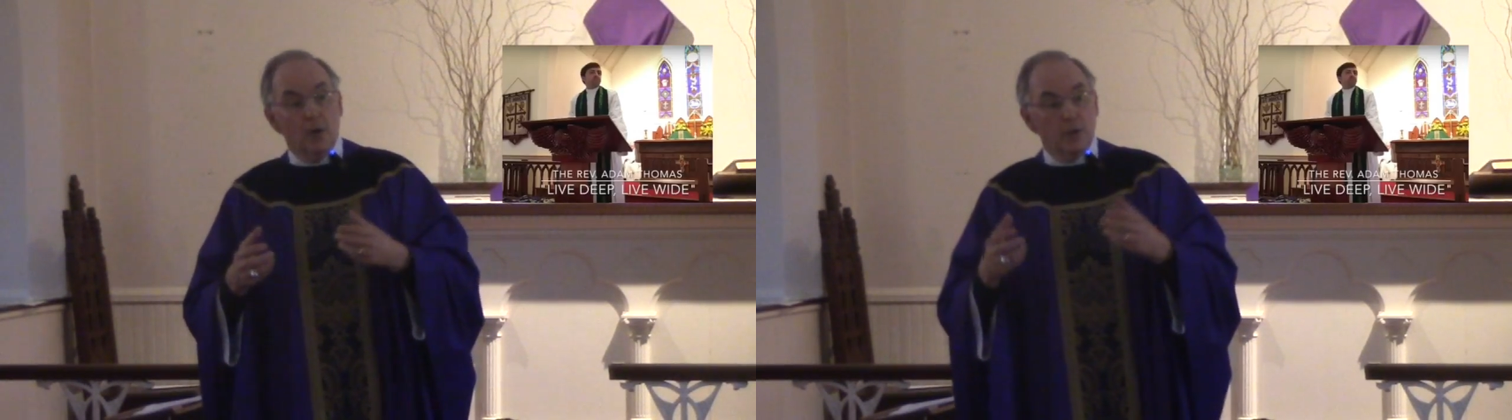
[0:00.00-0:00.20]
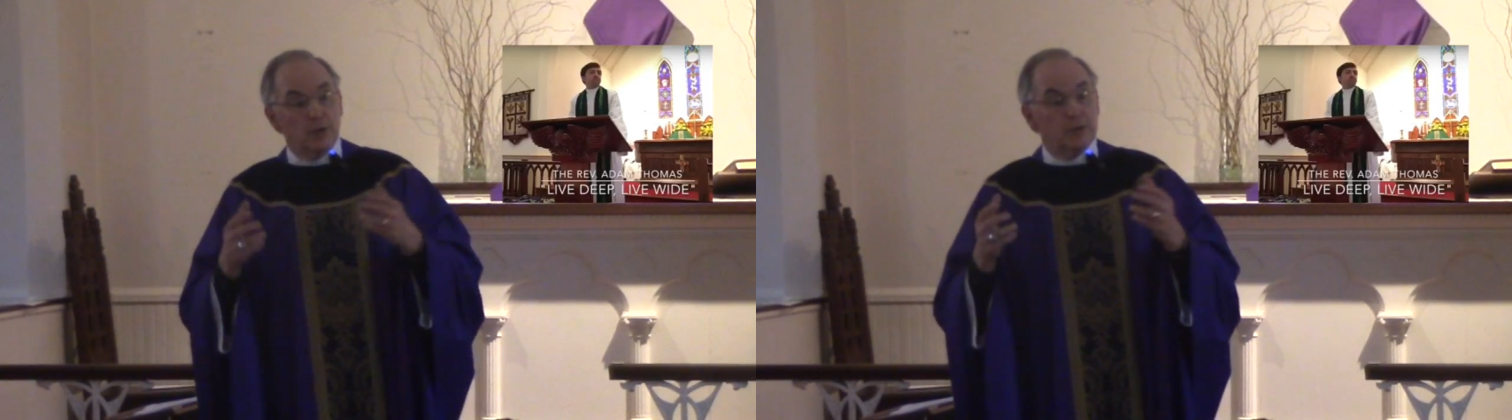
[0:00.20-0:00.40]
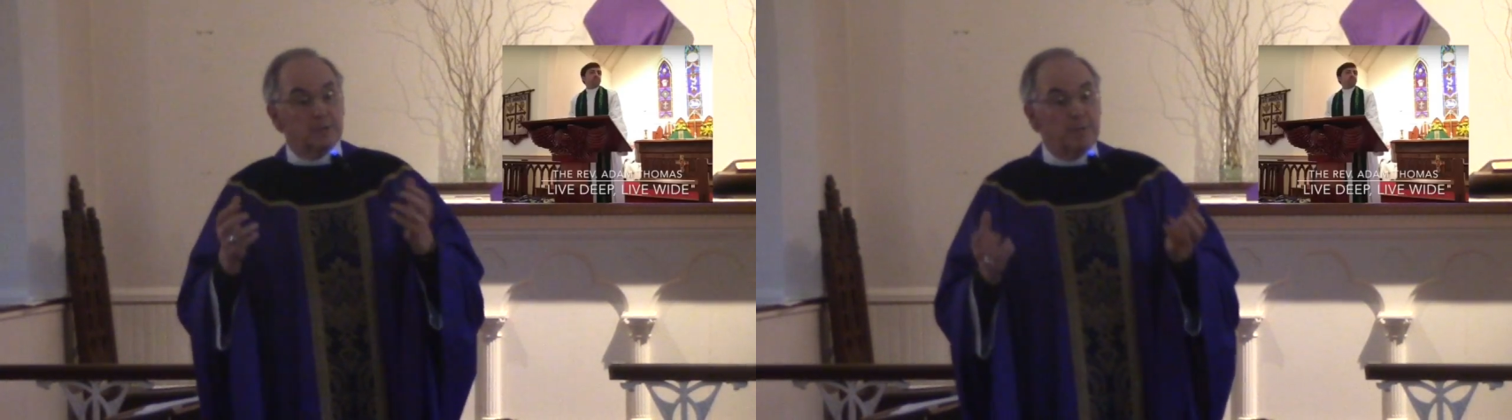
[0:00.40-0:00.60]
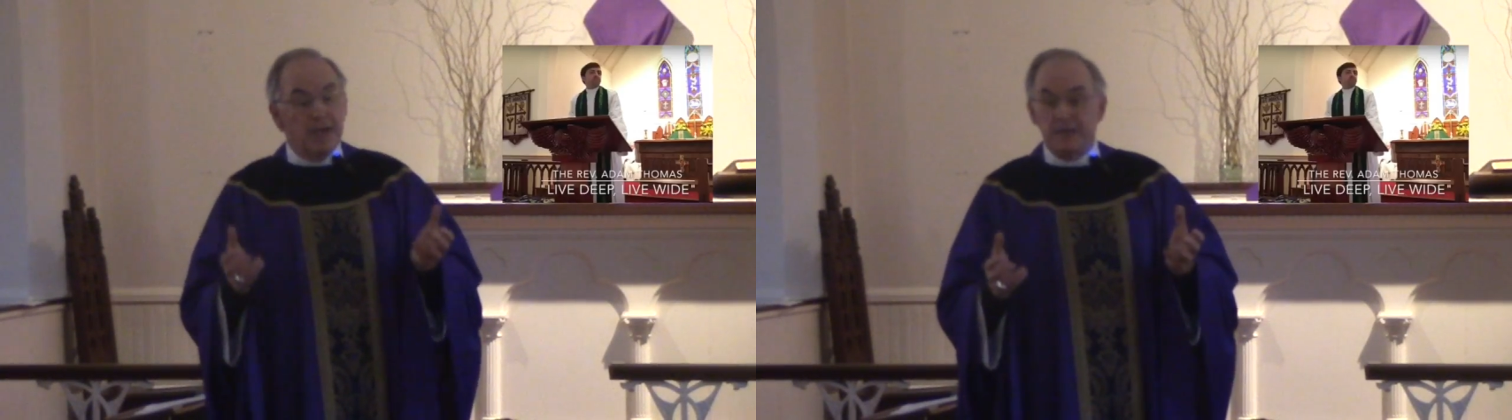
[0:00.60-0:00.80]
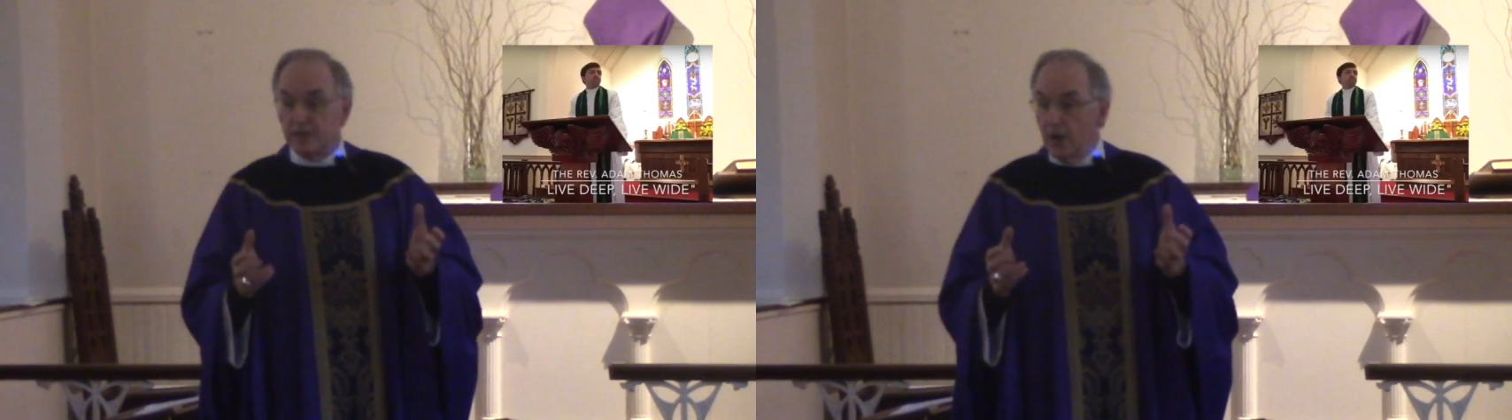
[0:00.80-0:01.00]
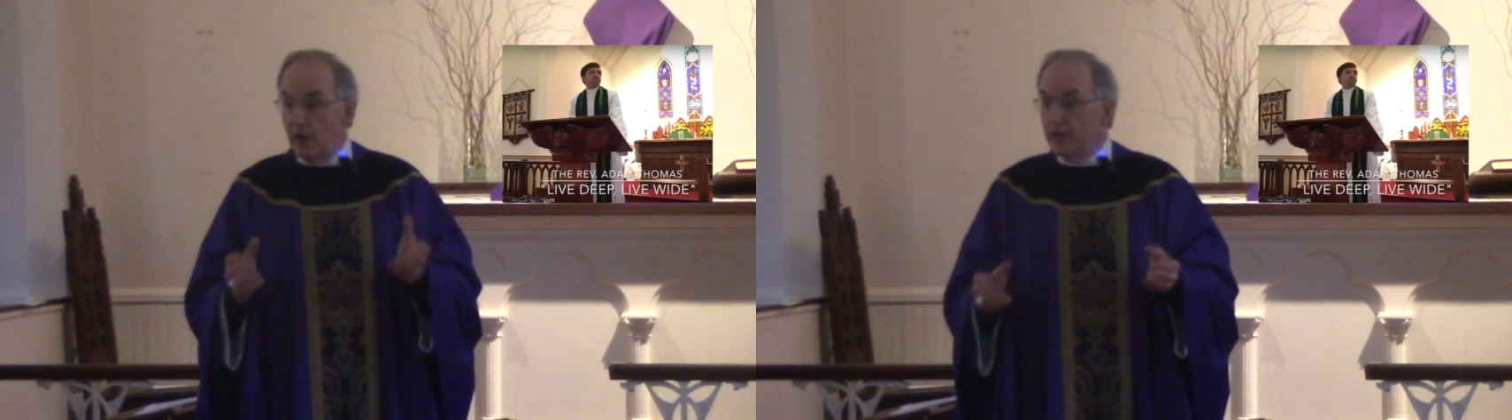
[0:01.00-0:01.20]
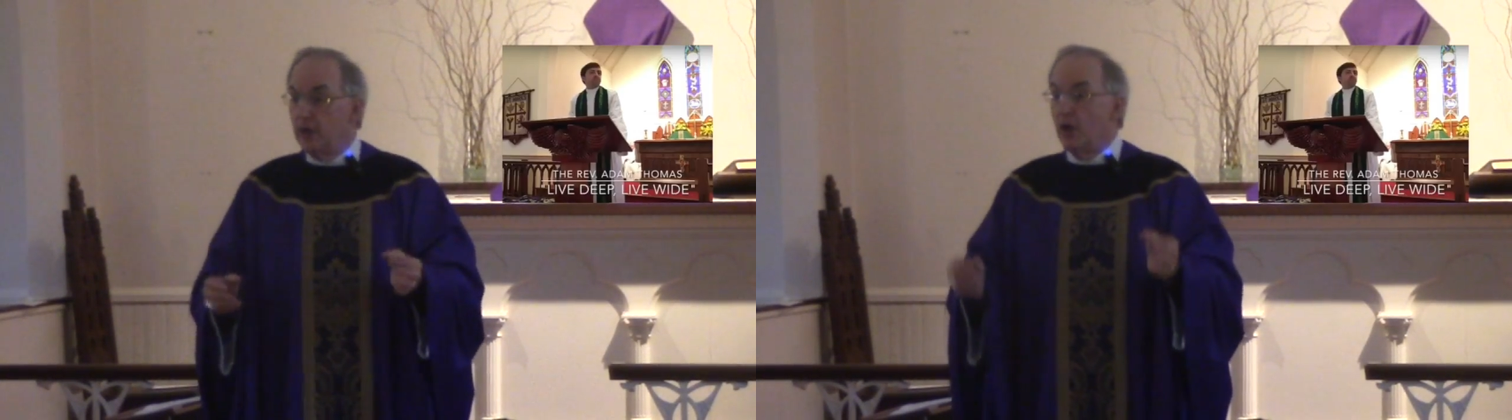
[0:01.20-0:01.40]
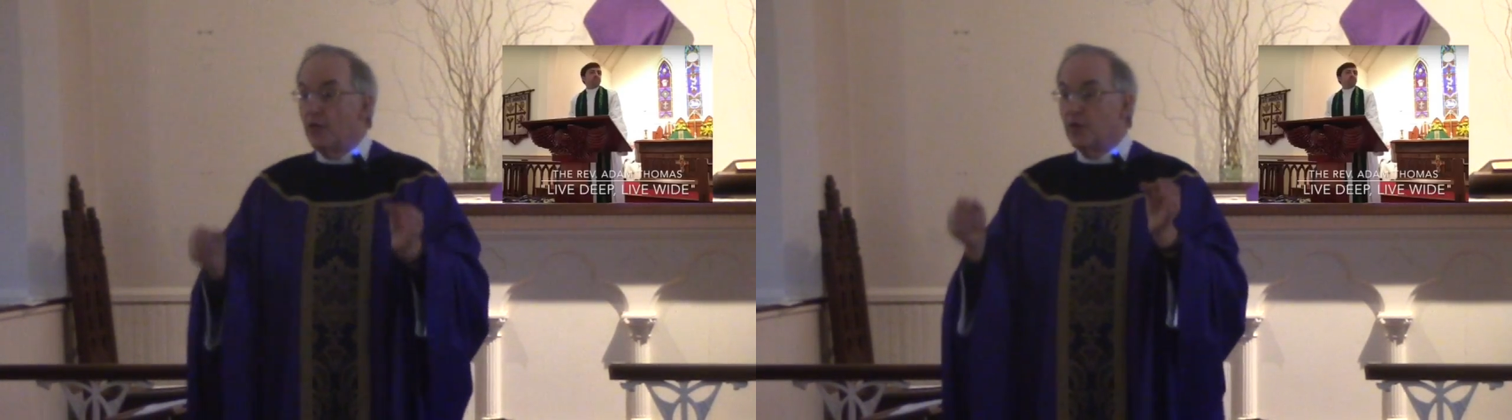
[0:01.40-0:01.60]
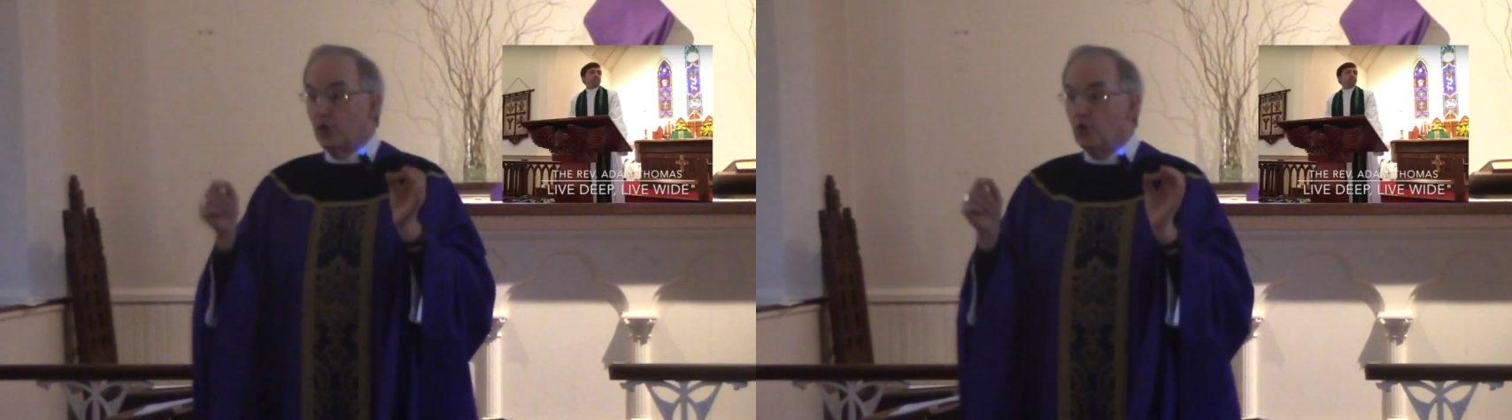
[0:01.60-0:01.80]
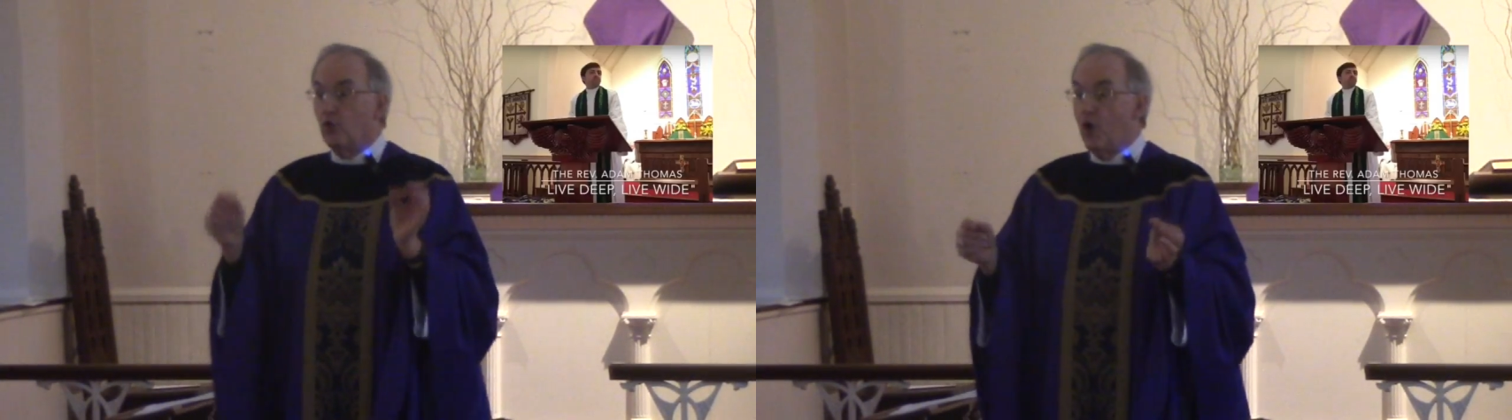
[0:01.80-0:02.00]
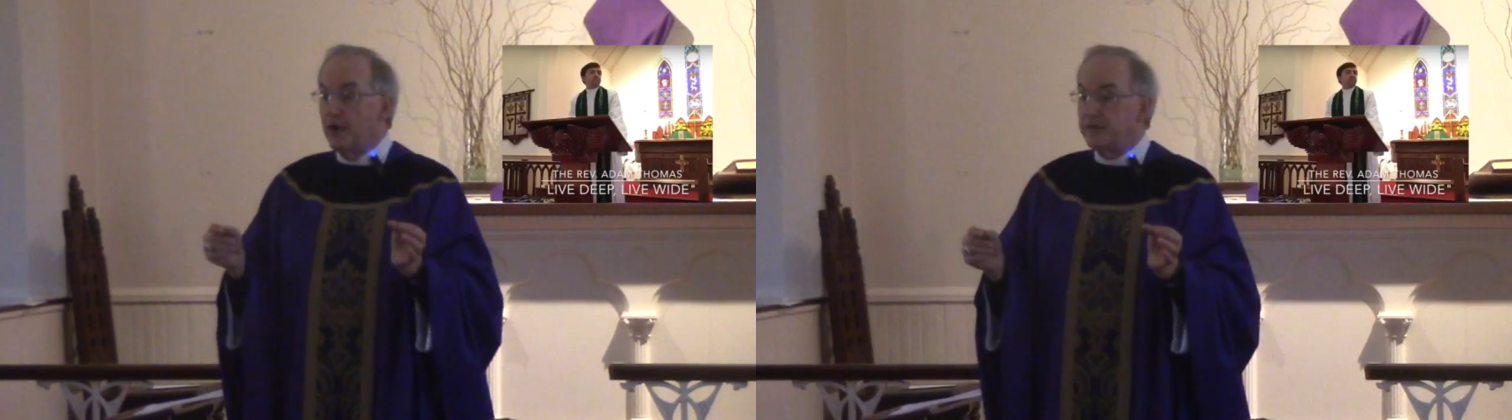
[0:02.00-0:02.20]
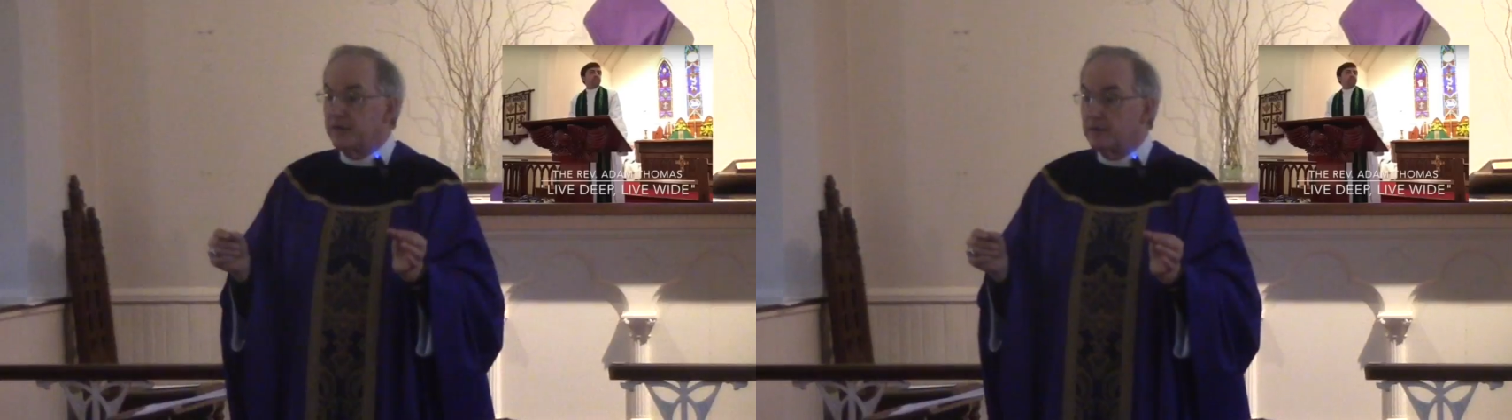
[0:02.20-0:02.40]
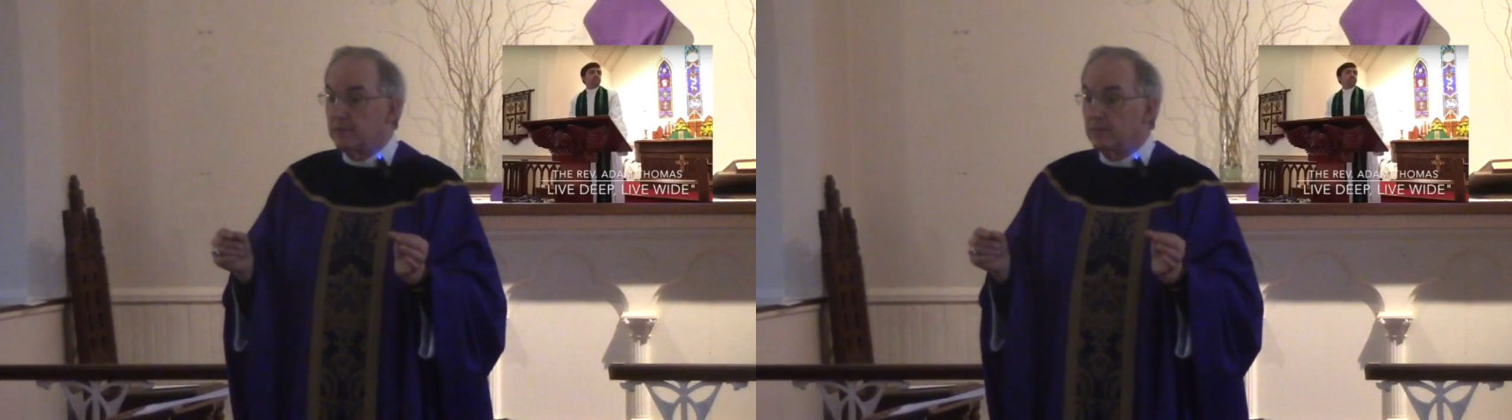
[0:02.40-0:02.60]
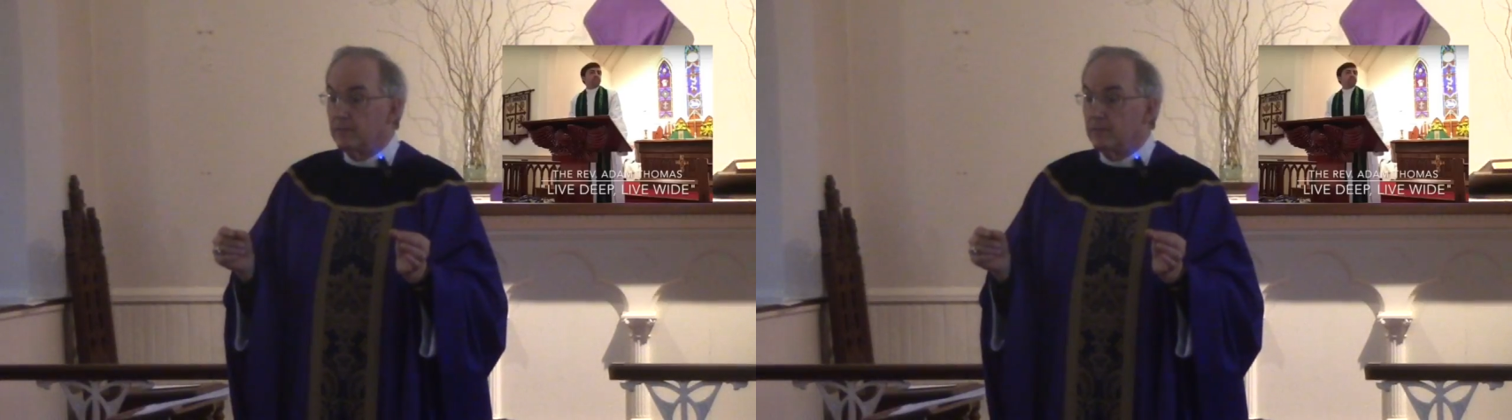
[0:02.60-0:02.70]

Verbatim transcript: which was based on the cross.